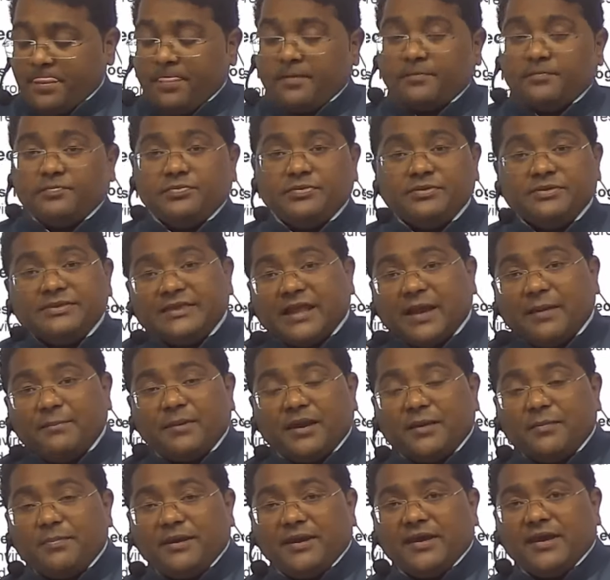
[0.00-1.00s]

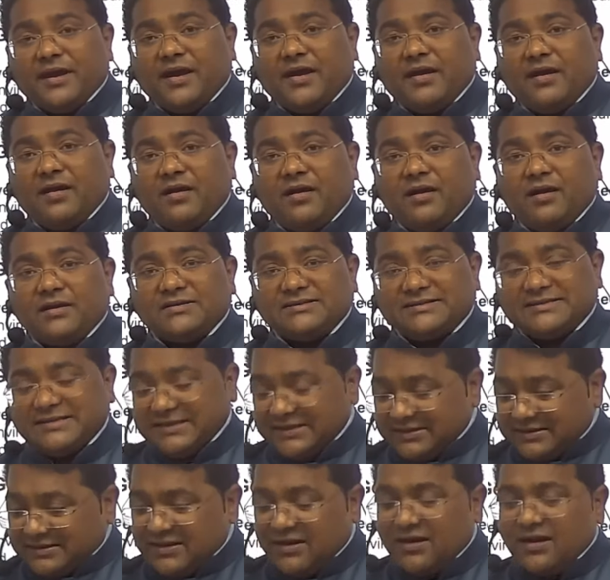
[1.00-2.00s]
Namibia
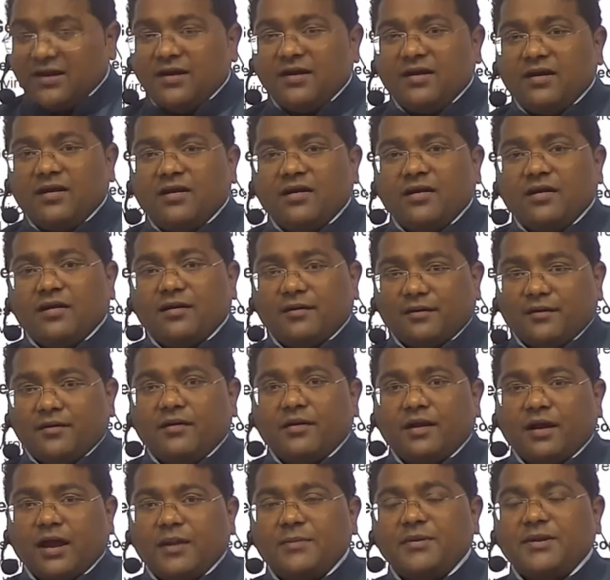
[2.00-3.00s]
cheetah,
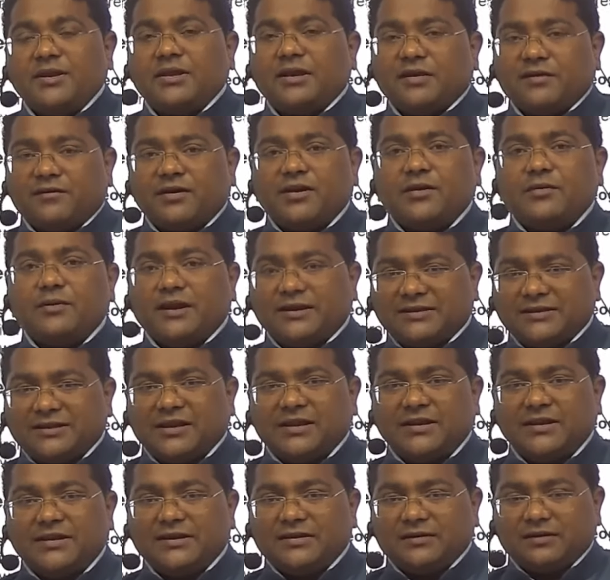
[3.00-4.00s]
I mean government, at
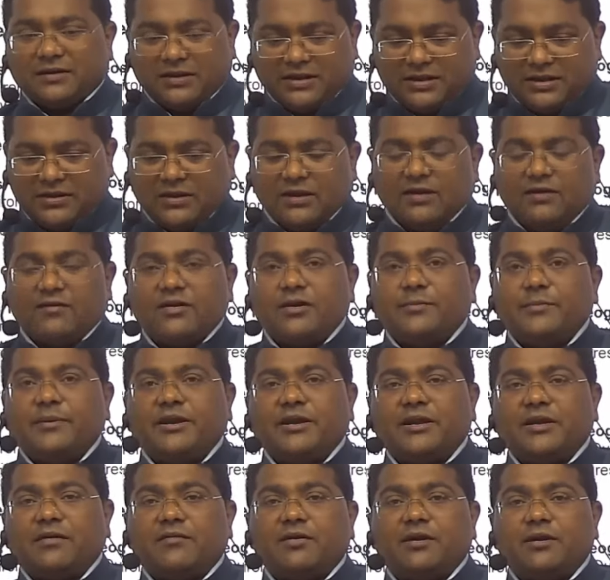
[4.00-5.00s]
the
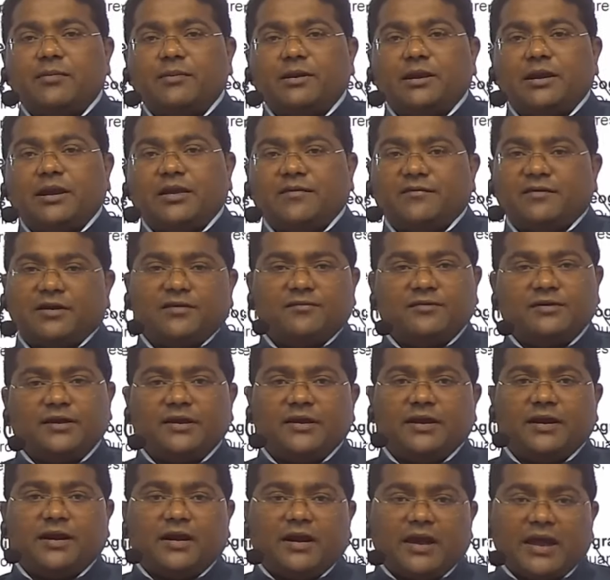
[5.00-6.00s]
government level, we
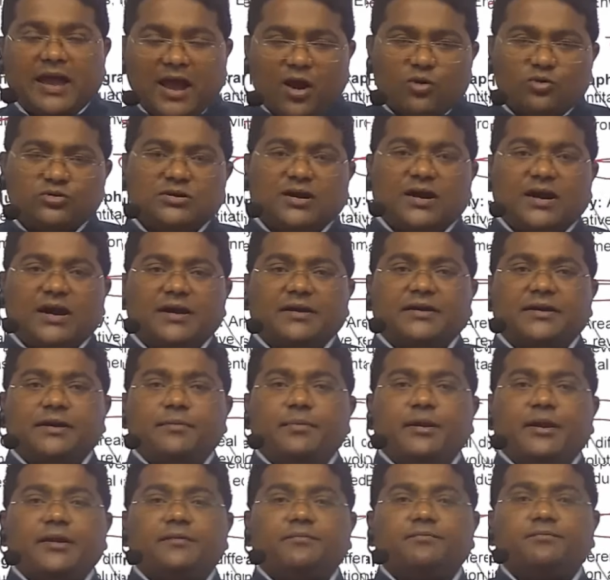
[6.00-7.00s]
have the
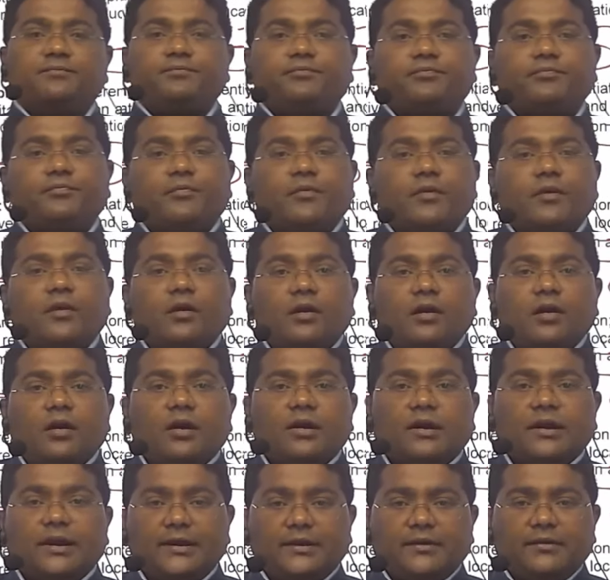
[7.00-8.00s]
agreement,
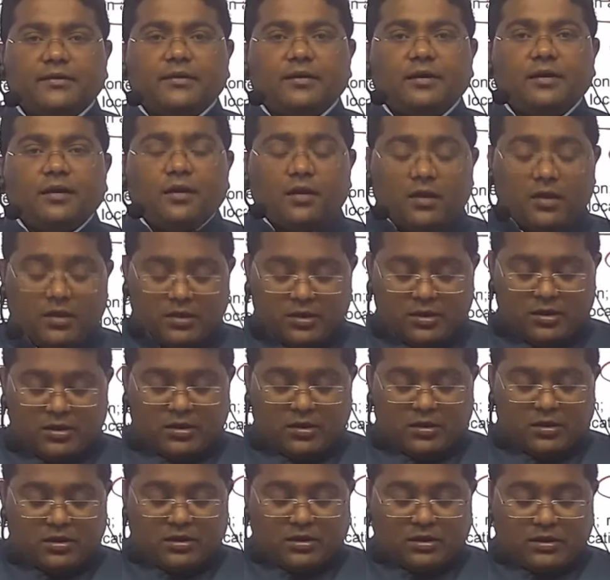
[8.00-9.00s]
right?
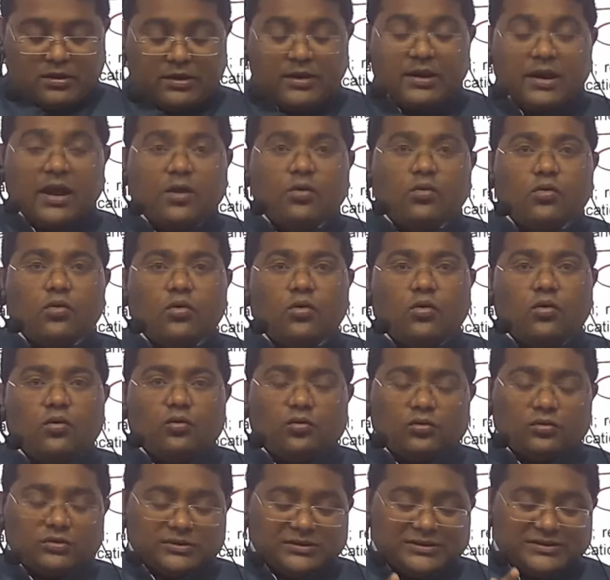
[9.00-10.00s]
Now
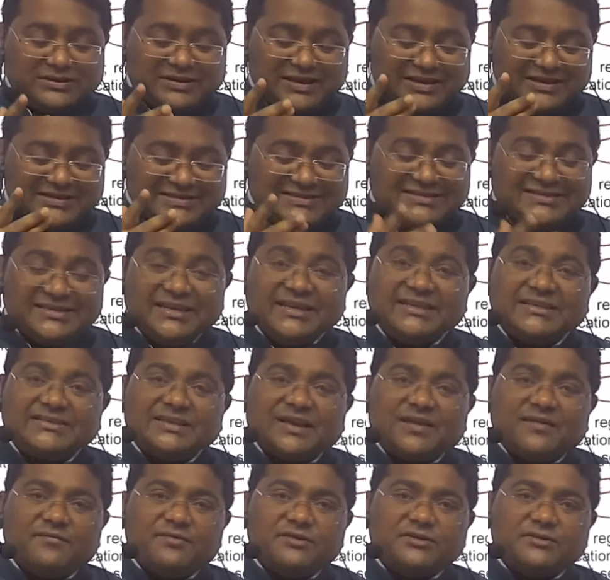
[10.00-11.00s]
the
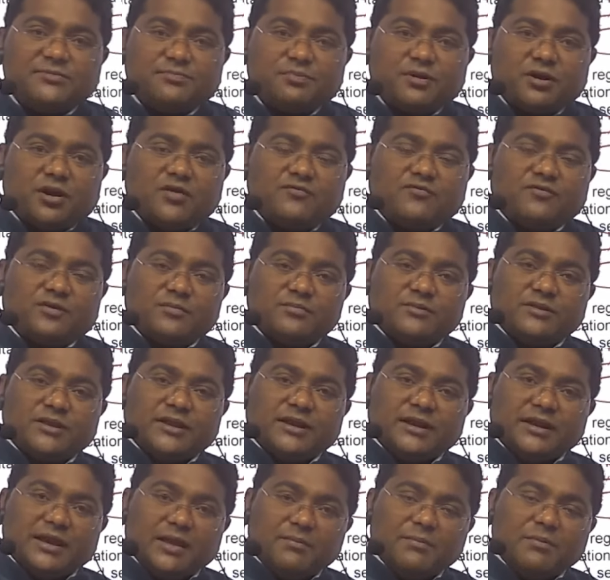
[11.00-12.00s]
cheetah which brought from the
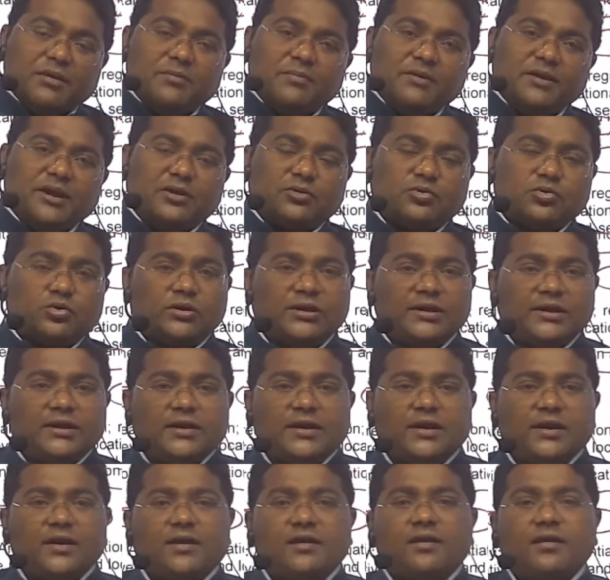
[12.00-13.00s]
Namibia to
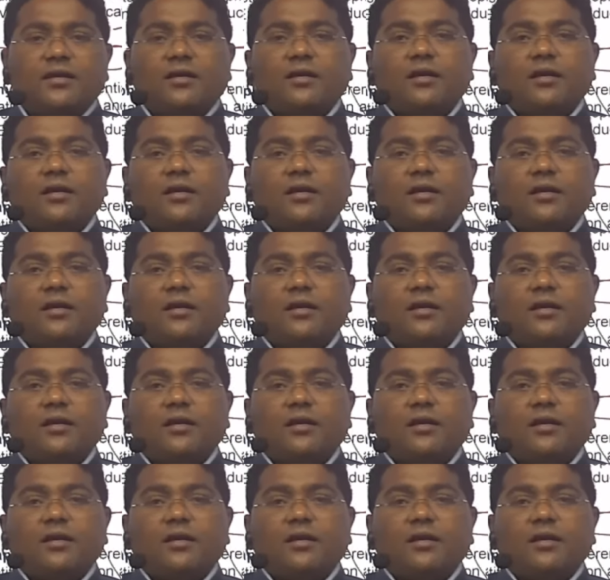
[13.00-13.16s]
here,